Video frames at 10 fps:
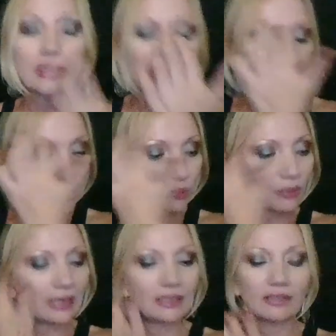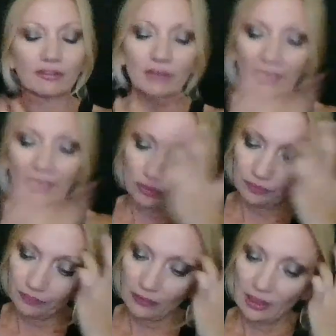is spreading around.
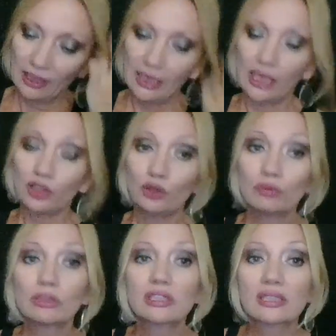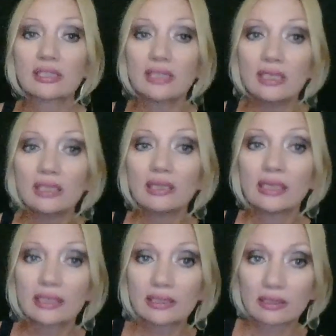And you will see
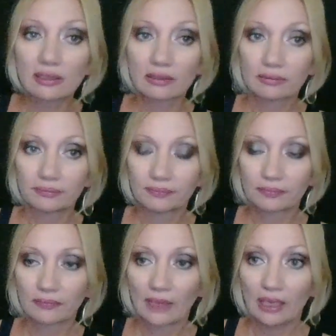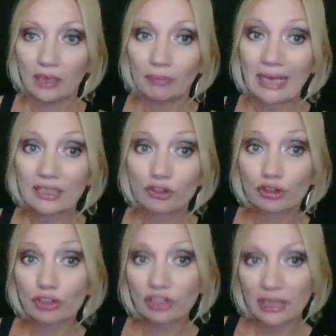this master
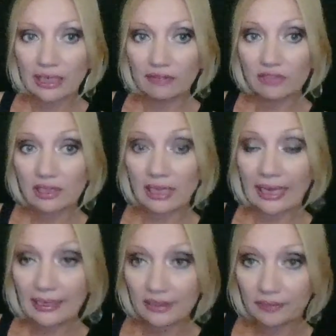slaves that